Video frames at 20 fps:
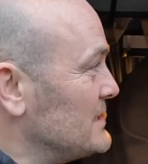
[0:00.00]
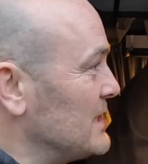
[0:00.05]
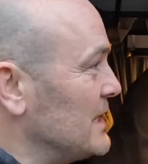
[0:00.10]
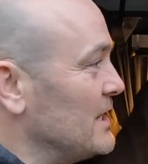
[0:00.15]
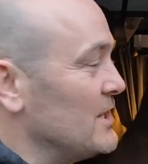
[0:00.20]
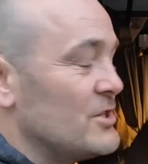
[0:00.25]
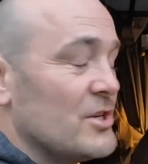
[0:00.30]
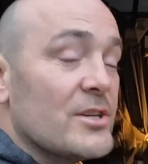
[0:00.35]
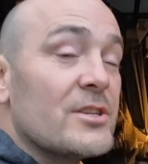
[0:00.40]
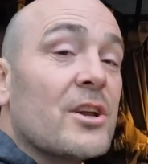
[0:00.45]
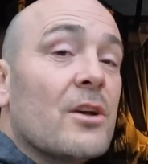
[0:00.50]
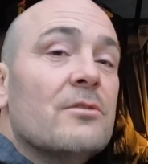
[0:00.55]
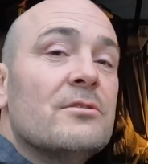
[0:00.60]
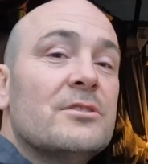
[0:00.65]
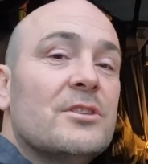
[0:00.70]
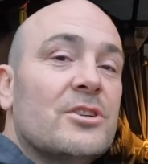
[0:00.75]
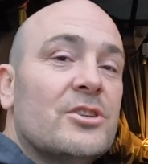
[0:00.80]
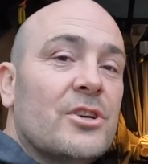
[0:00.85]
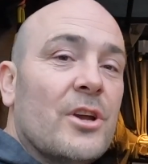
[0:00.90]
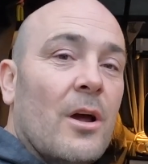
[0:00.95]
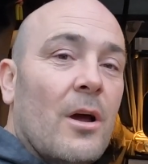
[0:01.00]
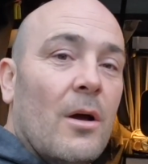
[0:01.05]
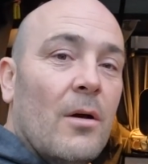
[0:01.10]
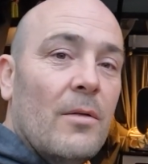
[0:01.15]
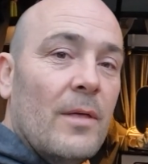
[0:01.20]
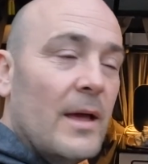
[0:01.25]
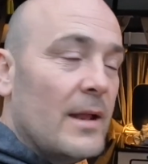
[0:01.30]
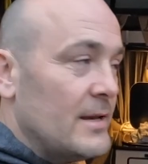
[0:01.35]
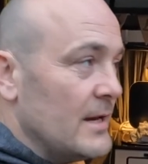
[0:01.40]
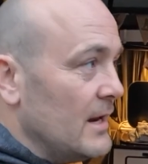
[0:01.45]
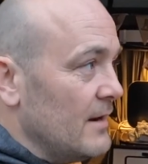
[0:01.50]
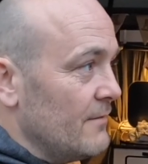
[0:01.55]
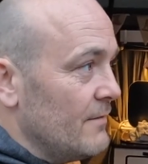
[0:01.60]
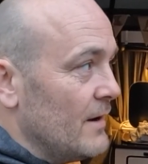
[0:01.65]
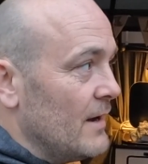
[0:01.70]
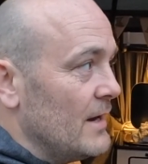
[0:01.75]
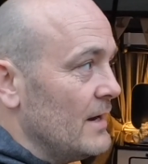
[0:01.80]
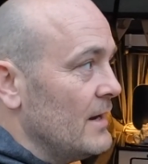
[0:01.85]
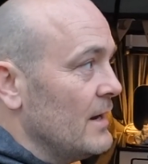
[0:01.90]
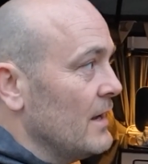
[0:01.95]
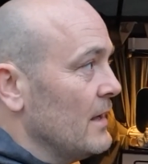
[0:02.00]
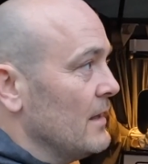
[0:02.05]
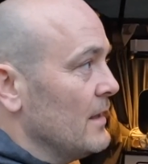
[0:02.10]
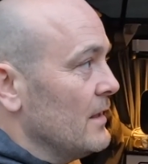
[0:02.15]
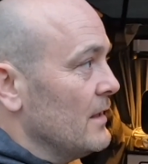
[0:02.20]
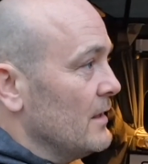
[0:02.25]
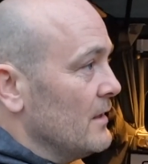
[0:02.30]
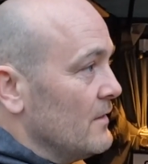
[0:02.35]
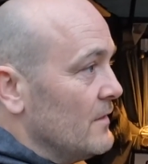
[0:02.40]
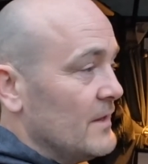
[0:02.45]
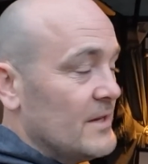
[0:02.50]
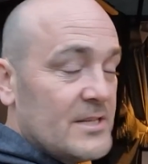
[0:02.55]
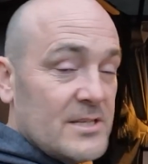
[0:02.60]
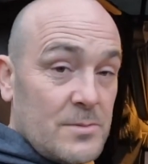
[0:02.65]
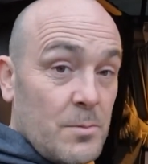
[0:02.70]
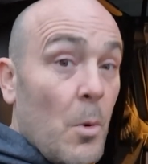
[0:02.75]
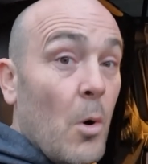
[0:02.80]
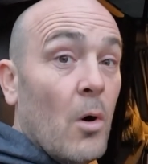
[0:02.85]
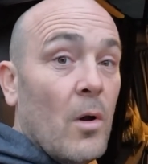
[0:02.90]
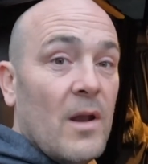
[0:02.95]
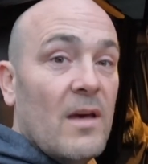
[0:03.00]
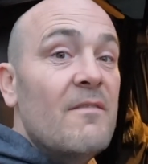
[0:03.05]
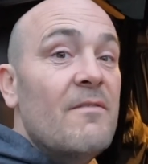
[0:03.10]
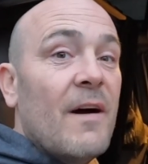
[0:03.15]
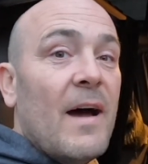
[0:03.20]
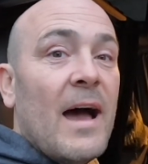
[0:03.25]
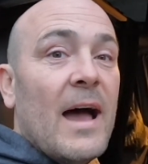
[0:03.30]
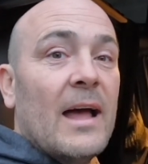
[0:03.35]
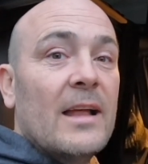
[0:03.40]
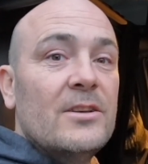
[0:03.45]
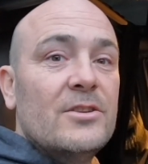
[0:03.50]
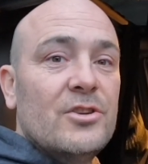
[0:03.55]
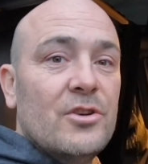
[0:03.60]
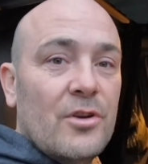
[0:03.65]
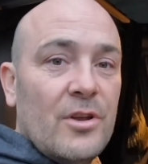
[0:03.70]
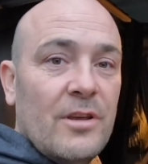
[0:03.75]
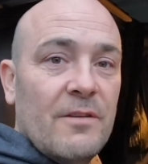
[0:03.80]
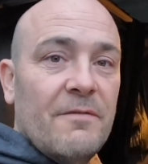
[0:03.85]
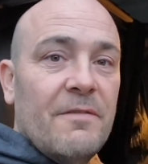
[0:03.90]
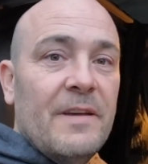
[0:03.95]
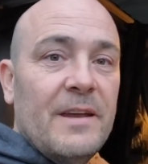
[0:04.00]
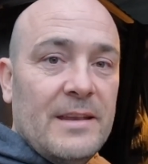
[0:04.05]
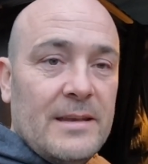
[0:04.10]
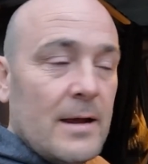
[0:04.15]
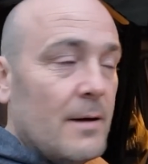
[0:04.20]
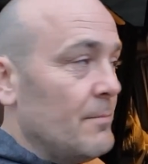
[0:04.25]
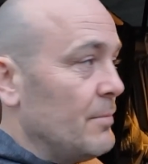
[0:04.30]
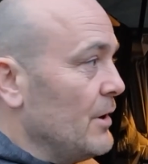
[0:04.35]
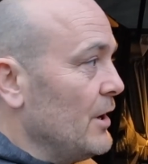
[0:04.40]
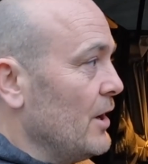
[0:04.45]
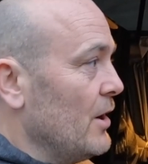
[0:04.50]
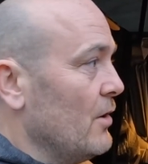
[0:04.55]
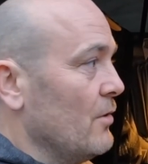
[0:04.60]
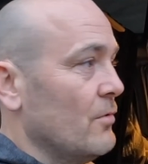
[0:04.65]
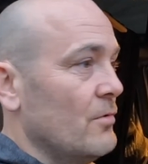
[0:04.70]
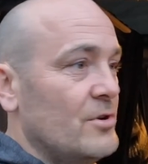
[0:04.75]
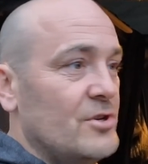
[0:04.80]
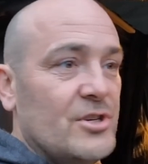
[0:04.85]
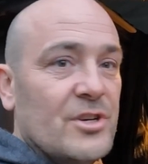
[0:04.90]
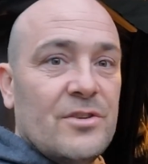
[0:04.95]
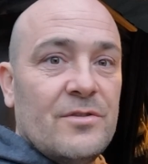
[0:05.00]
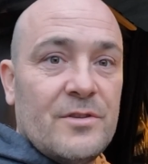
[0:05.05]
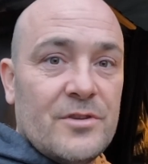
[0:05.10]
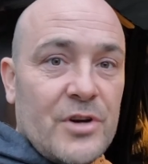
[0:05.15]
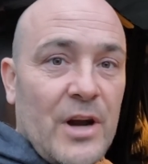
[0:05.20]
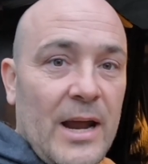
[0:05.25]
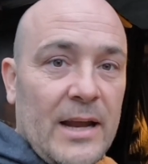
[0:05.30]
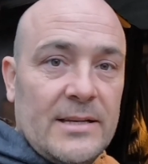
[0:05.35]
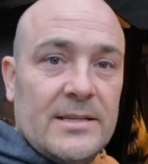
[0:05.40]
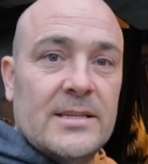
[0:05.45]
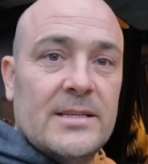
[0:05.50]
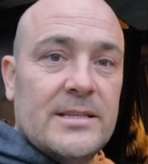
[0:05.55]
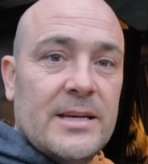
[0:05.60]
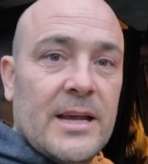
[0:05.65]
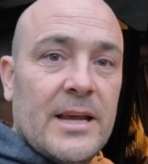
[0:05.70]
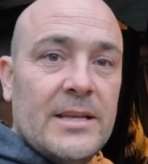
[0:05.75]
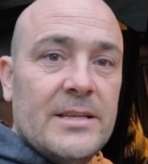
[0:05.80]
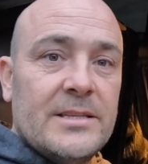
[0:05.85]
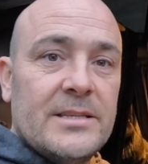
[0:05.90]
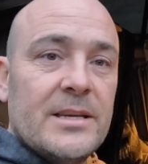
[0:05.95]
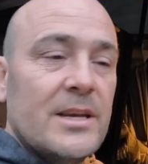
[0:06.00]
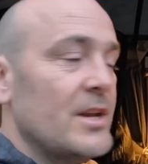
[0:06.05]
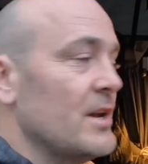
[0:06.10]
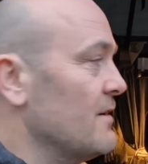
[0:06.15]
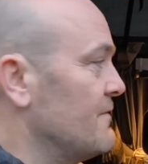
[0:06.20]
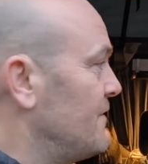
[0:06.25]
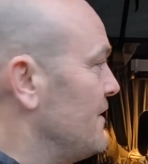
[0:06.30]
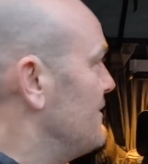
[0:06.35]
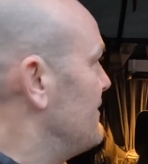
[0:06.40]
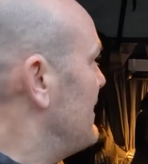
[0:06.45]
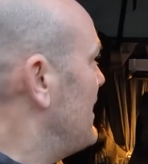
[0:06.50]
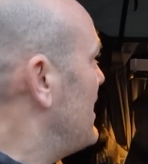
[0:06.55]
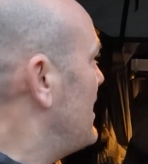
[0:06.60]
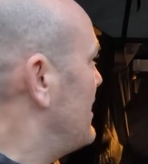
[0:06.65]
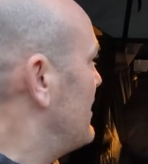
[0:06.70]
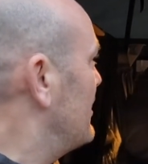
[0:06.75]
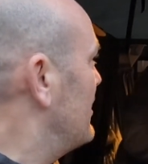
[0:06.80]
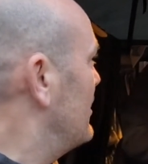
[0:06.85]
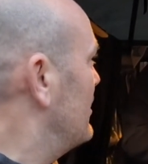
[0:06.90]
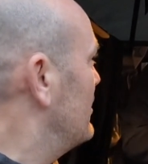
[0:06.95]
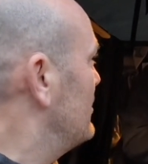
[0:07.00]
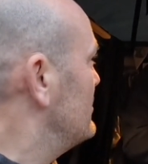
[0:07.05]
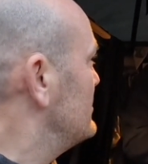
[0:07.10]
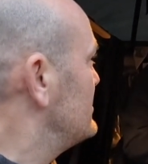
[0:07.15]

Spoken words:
and it just goes to show that even these smaller vans, you know, your VWs, your Transits, and your Vivaros.